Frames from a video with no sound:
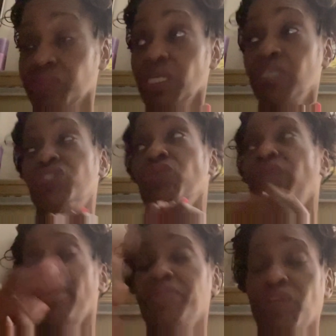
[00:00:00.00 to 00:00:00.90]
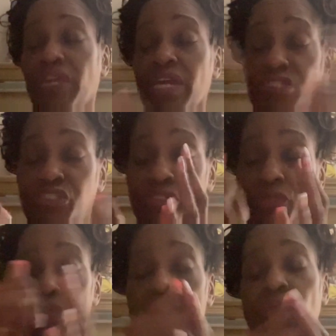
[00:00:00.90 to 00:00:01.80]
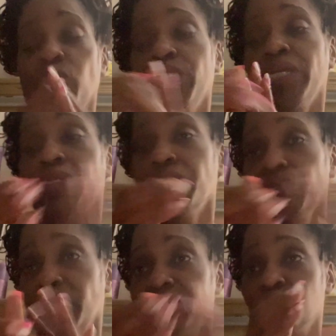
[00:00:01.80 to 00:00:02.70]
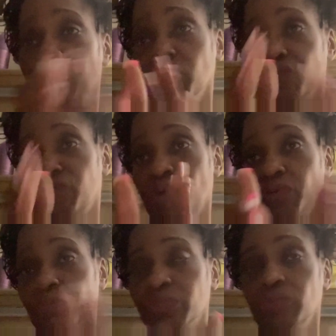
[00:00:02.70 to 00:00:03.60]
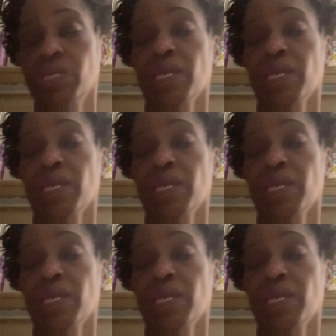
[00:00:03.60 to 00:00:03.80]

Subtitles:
And so they have to catch you when they know you at your most vulnerable